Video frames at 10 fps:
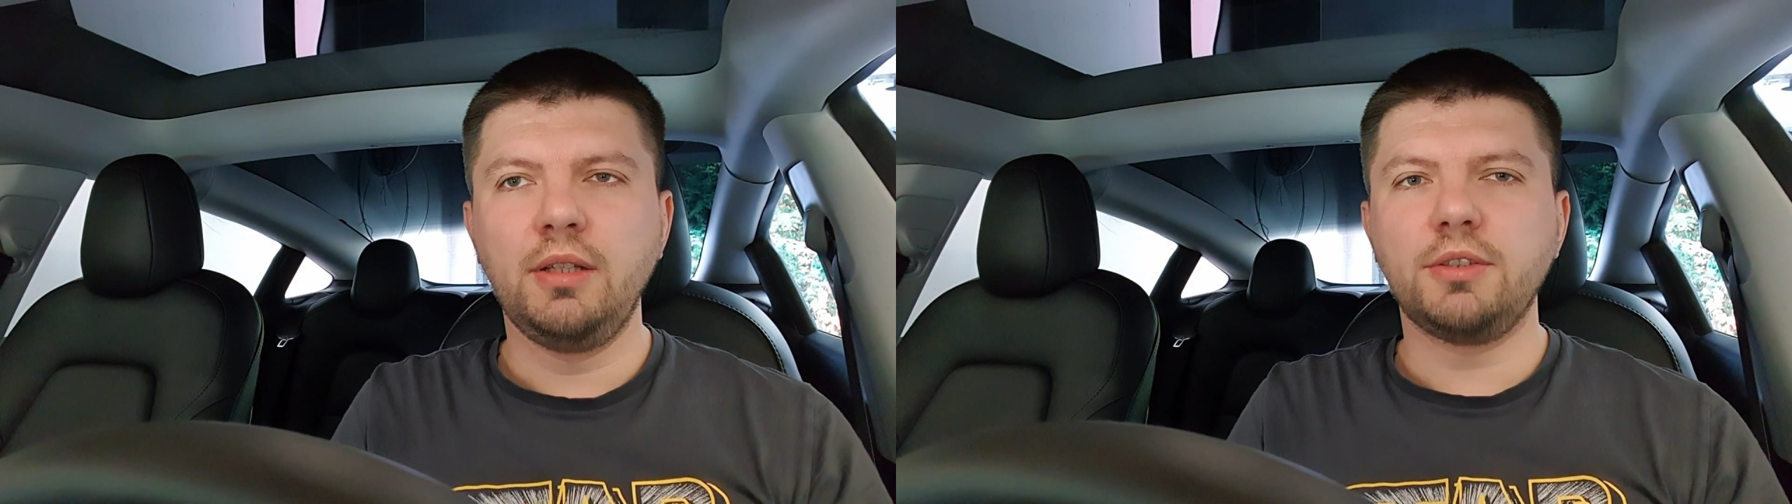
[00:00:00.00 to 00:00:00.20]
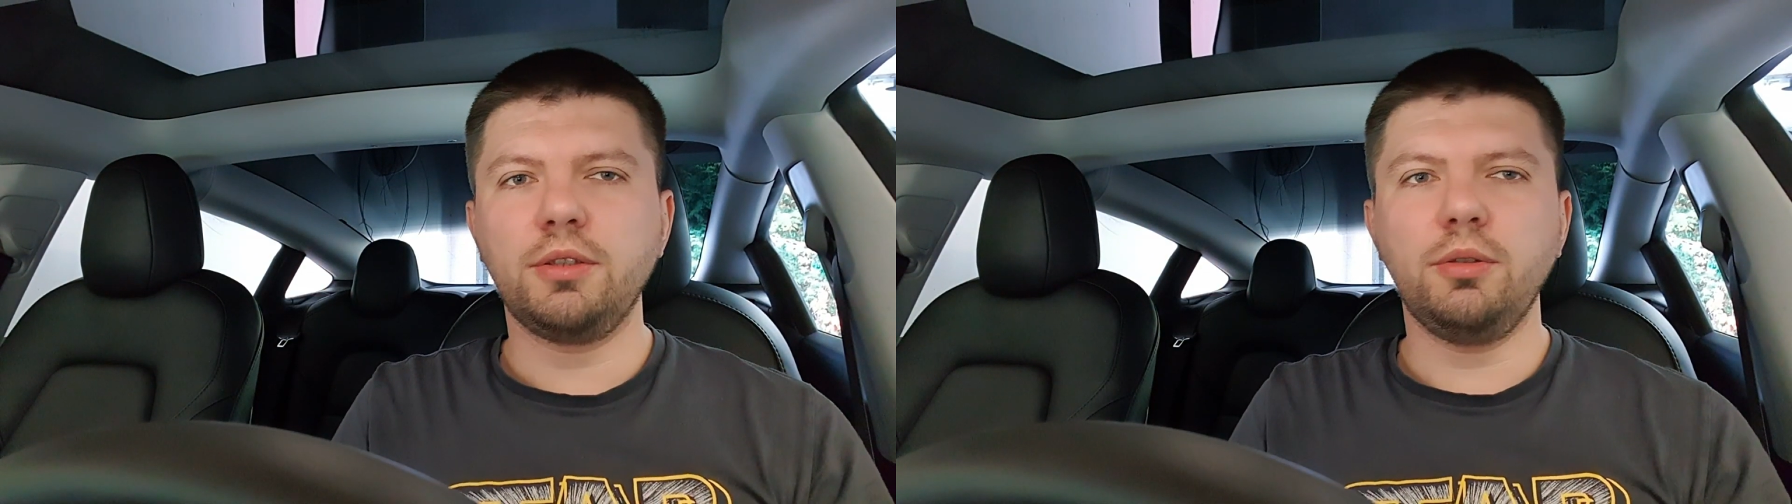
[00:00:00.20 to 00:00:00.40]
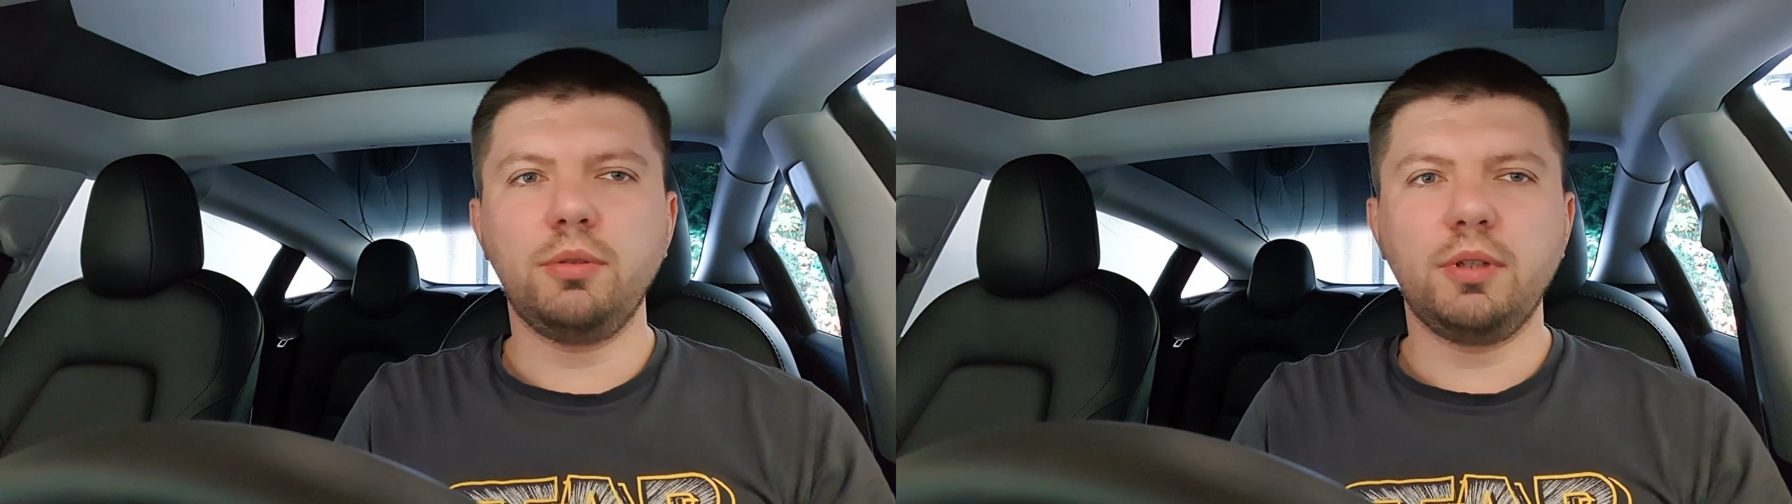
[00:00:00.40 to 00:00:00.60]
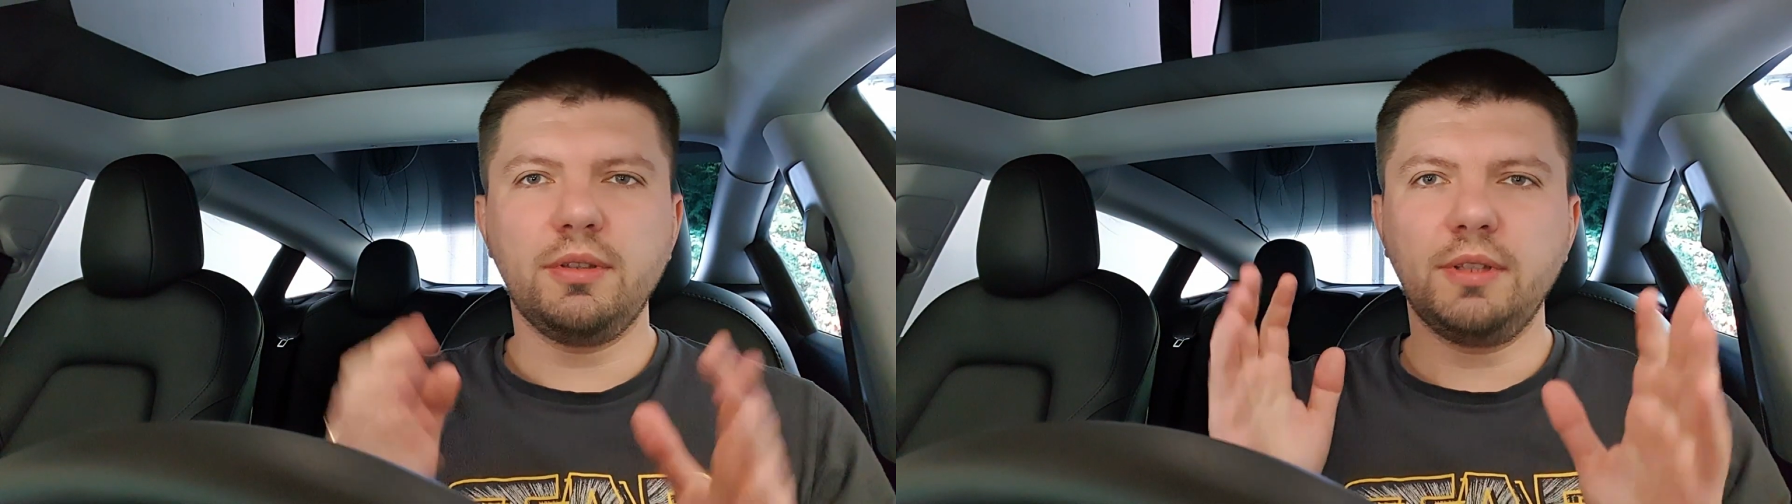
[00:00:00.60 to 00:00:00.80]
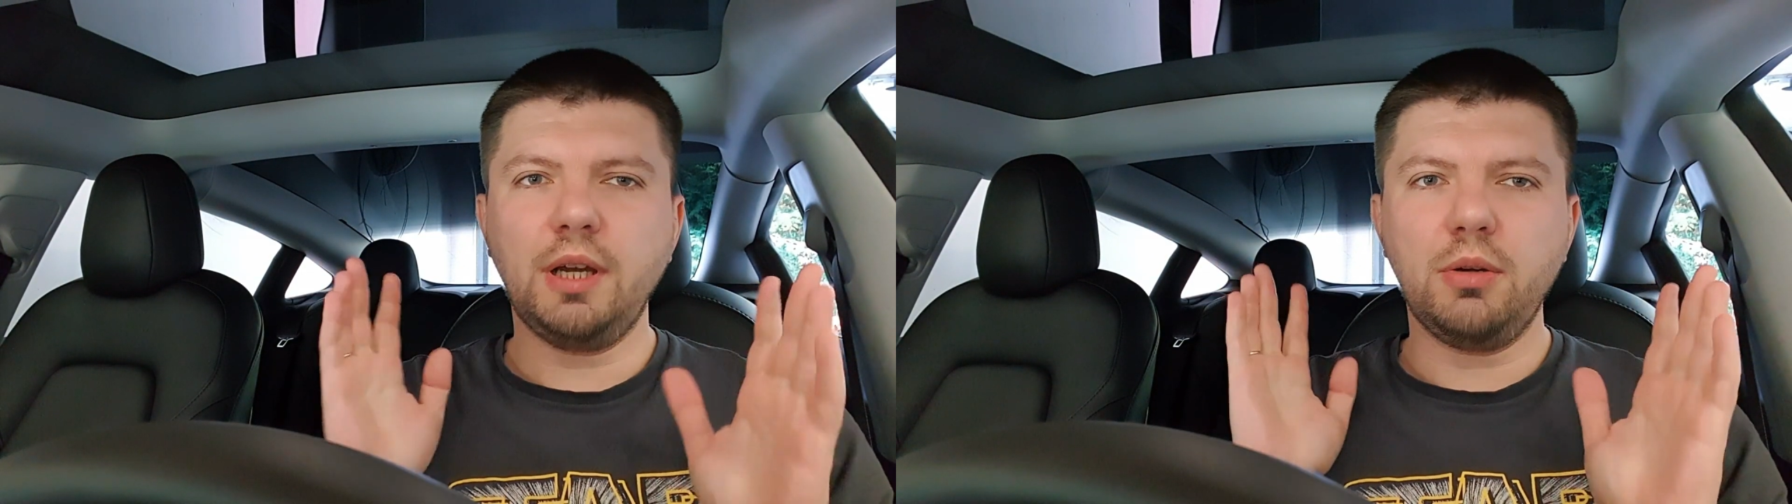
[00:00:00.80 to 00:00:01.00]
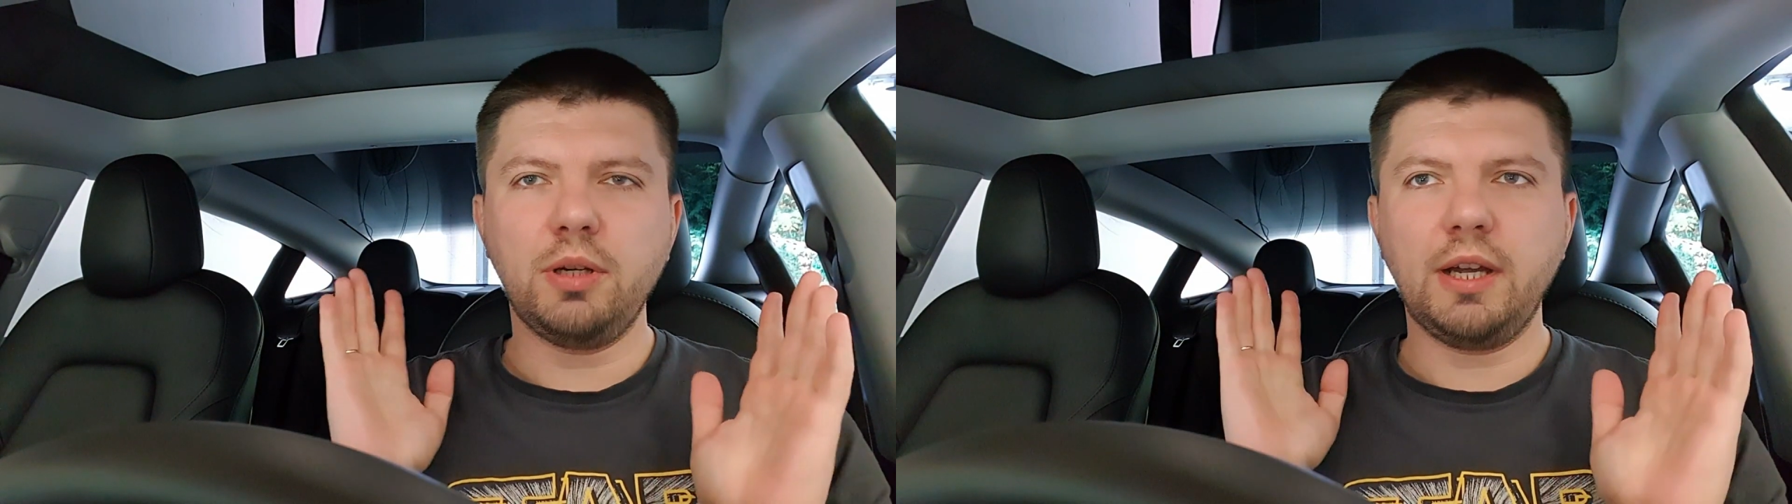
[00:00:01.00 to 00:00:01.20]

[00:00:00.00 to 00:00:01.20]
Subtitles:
So now